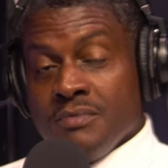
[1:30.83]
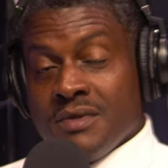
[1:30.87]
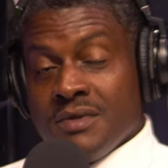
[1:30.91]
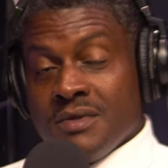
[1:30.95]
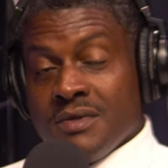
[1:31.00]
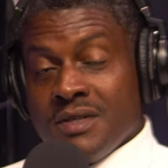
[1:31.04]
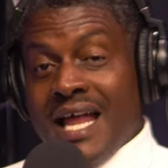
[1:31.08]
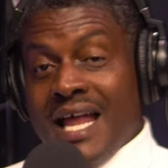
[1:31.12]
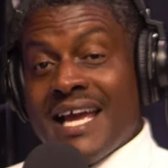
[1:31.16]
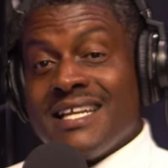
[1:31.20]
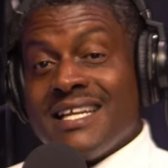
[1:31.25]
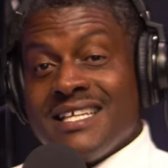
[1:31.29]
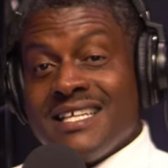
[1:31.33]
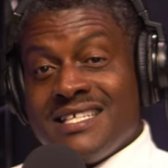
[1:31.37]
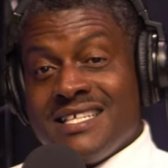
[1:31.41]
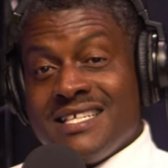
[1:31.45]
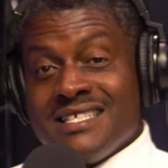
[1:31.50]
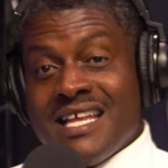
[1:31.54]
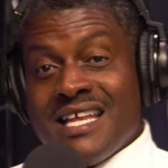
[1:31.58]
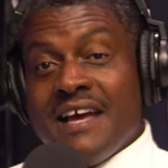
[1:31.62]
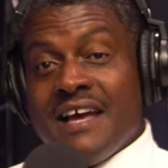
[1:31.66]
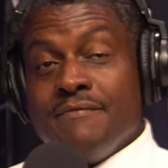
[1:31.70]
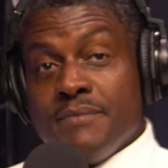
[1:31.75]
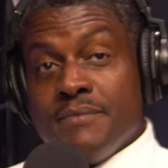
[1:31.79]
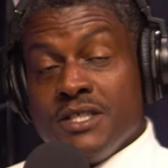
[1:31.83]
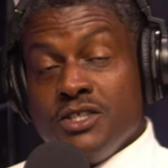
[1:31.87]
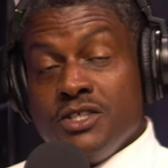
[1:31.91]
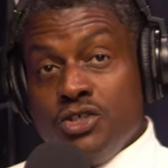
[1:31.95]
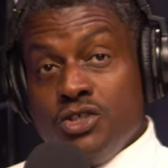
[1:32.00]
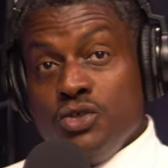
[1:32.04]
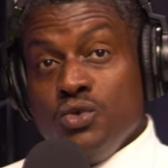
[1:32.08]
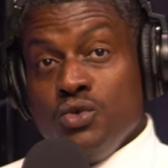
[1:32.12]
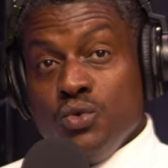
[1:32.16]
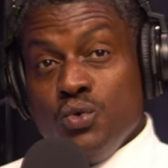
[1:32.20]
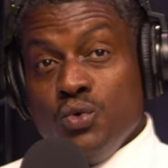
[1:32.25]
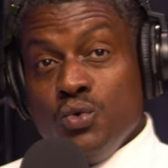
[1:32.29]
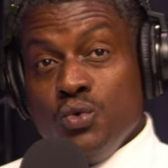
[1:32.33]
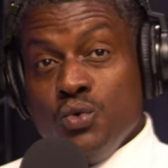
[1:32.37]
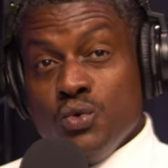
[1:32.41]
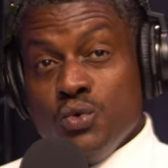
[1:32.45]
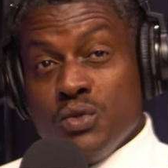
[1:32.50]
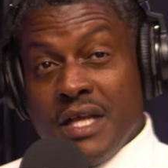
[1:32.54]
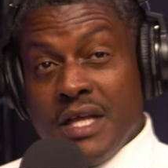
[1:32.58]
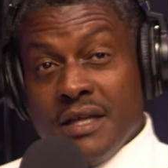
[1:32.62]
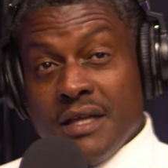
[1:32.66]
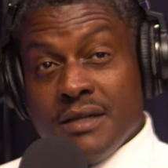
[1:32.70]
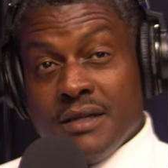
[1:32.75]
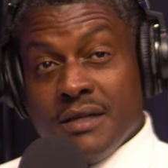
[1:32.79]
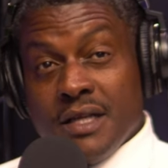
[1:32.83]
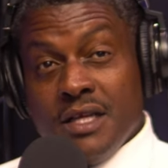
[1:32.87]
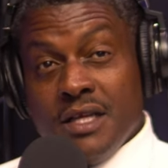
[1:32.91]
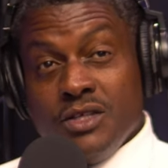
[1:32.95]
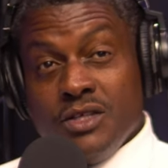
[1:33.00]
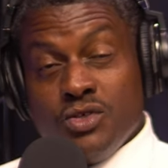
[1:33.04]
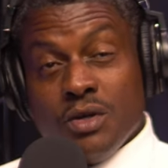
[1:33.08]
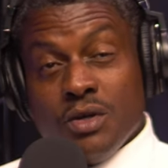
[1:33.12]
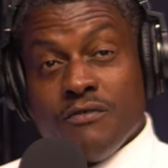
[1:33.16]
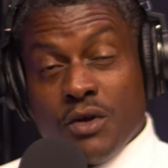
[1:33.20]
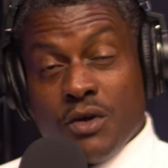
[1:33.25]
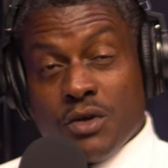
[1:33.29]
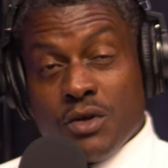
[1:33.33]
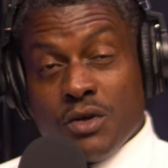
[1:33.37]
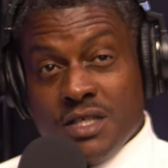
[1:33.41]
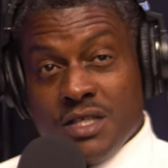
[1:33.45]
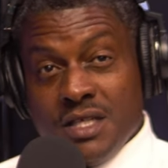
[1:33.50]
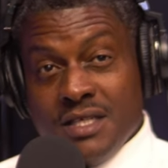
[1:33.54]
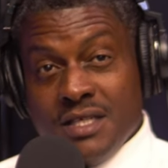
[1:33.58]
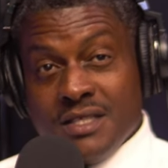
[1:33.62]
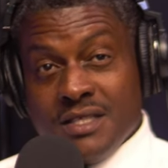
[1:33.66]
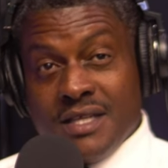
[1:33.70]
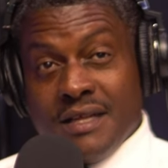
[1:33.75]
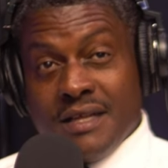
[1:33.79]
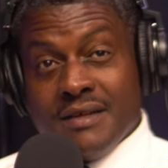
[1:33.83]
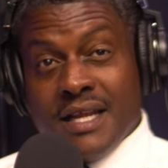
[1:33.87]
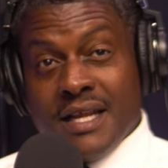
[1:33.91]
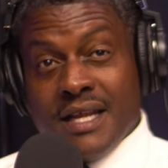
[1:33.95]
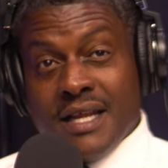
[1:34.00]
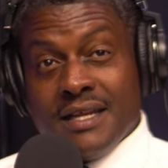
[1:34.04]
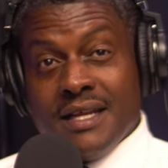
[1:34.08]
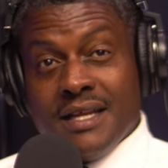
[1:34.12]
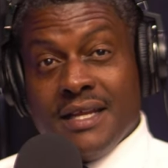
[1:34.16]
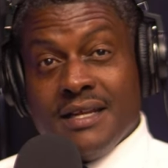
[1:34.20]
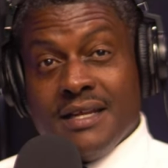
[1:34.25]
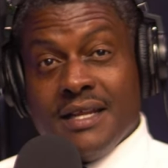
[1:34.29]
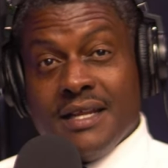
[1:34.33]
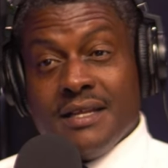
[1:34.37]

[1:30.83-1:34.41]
likenesses have been used, and these universities and, and